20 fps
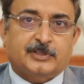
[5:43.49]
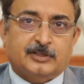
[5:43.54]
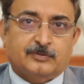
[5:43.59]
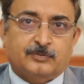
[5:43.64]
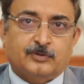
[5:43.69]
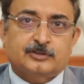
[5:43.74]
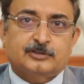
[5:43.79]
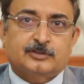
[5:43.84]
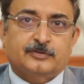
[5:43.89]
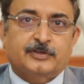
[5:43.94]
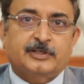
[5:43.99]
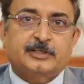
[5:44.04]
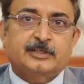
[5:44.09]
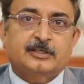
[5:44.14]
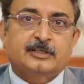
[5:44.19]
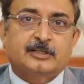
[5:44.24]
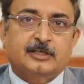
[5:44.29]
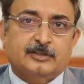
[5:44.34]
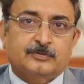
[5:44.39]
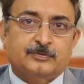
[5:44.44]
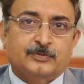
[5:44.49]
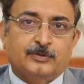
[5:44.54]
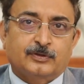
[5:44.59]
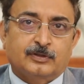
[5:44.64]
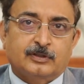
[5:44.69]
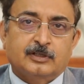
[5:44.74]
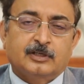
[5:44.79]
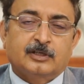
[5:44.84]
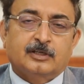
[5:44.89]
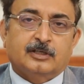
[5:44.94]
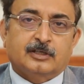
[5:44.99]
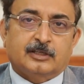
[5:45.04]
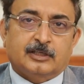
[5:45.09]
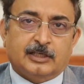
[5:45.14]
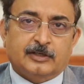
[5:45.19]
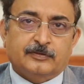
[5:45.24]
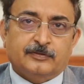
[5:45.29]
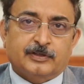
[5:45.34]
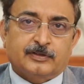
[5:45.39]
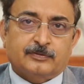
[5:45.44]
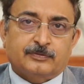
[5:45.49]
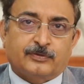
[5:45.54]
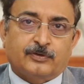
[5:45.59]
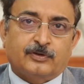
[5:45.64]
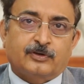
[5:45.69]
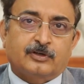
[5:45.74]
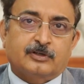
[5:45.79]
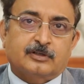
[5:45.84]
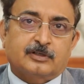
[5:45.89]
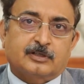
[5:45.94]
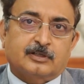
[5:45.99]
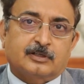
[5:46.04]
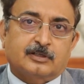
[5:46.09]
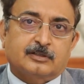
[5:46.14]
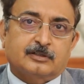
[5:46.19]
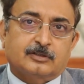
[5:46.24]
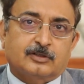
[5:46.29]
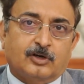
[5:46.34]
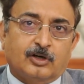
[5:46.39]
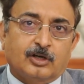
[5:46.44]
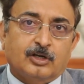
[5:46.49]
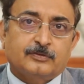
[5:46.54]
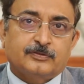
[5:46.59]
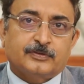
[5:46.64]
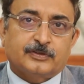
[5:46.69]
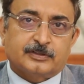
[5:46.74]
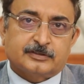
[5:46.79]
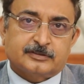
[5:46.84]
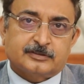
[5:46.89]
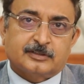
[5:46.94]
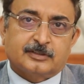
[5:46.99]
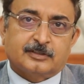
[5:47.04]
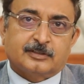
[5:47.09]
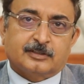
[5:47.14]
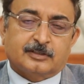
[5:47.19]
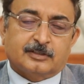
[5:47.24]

it was a very grateful event for uh, all of us.